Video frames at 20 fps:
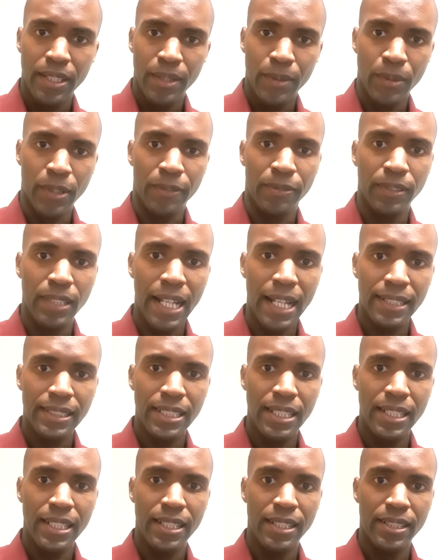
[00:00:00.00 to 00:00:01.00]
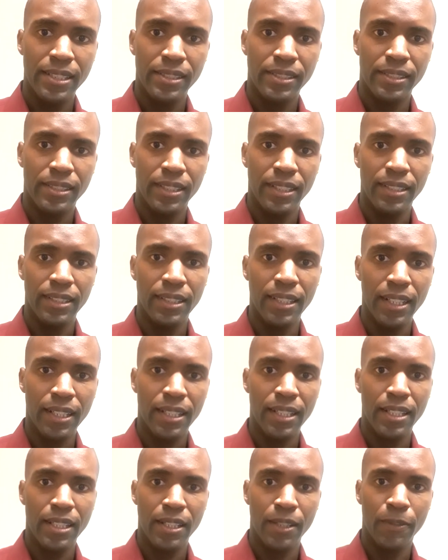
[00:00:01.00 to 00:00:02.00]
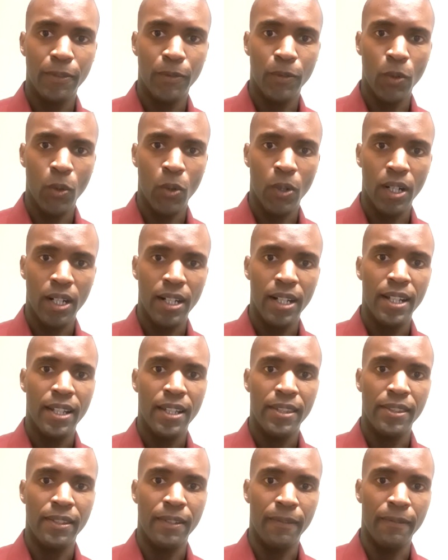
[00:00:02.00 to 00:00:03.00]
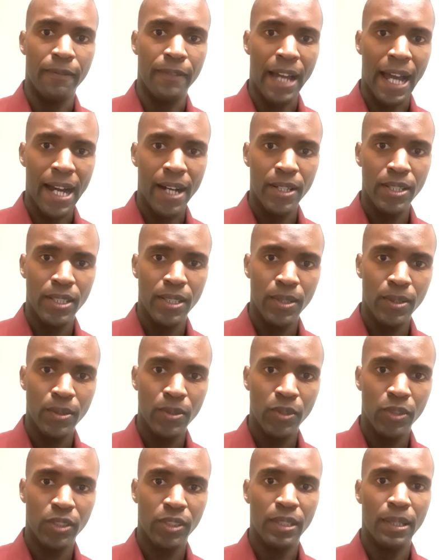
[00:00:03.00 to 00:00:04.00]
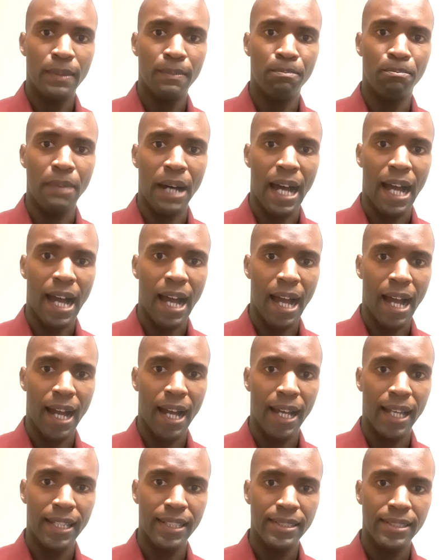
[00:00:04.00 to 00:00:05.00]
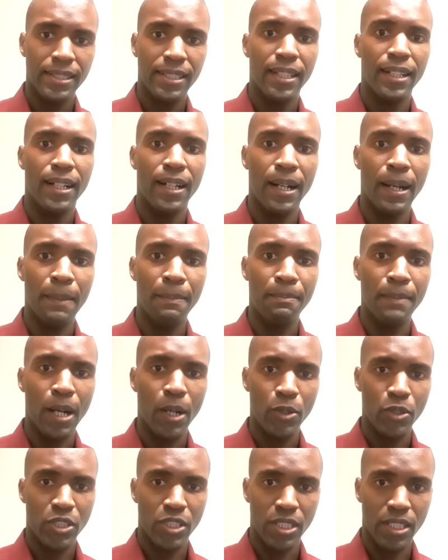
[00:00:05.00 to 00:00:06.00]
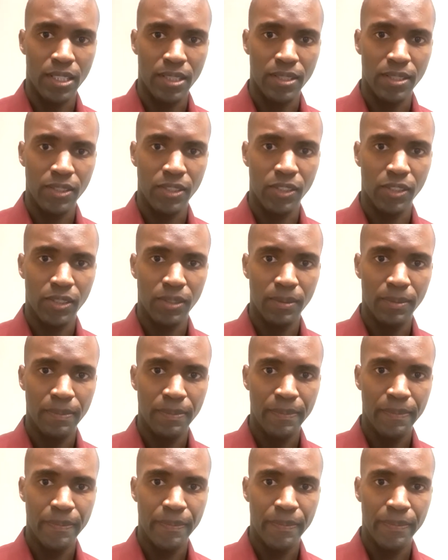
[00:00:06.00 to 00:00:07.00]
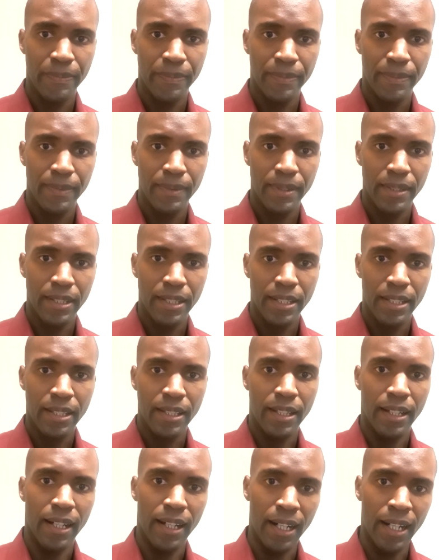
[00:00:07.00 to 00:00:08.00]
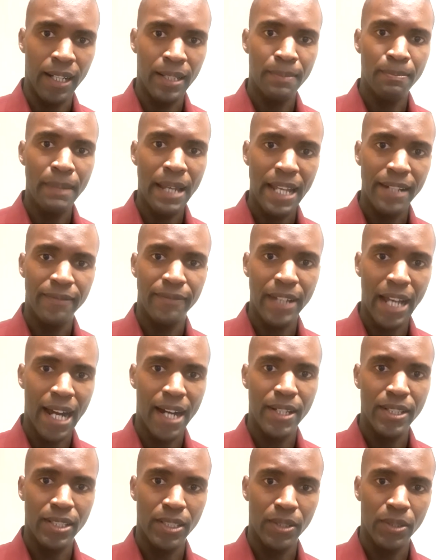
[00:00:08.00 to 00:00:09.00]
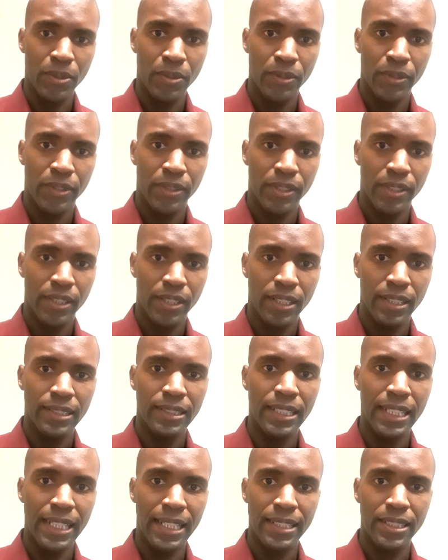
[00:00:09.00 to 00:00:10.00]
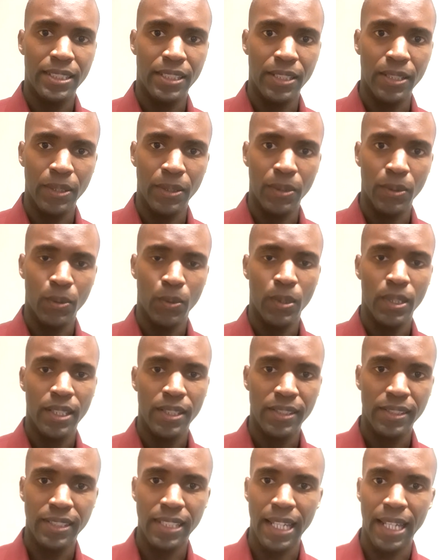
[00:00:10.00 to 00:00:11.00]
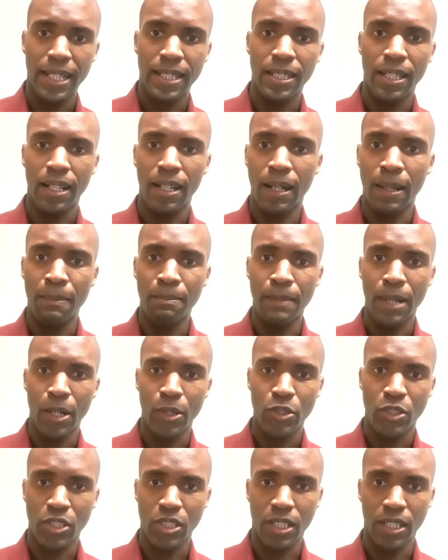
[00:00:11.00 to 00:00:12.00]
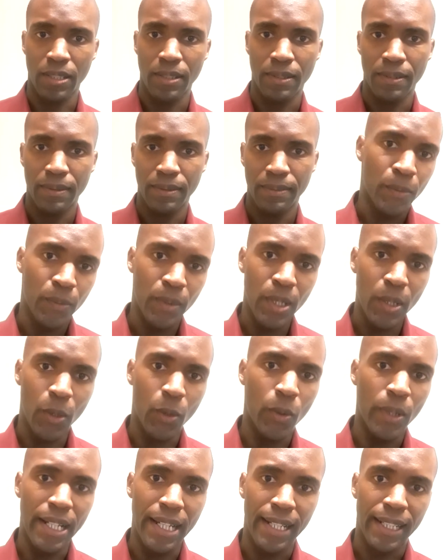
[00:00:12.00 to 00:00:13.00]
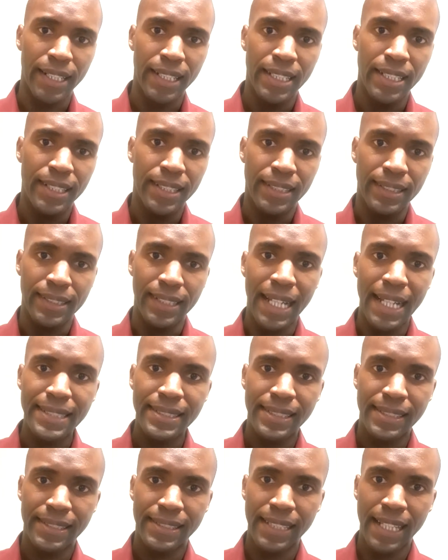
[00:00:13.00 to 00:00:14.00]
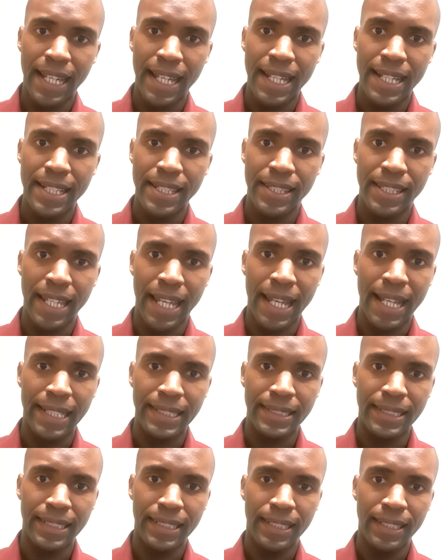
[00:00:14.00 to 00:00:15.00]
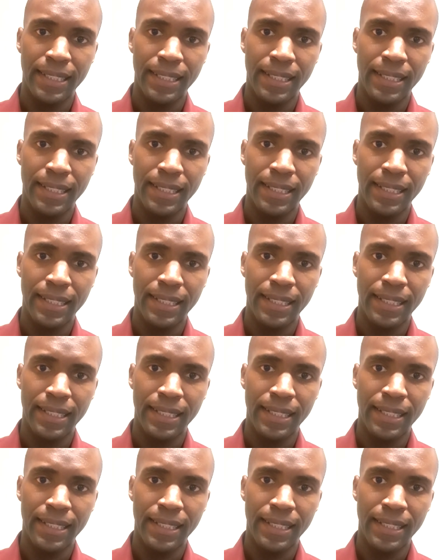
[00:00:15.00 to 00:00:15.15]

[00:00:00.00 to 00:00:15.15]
Reflecting is looking for the values behind emotions. Unmet values lead to said emotion. Real quick, let's say that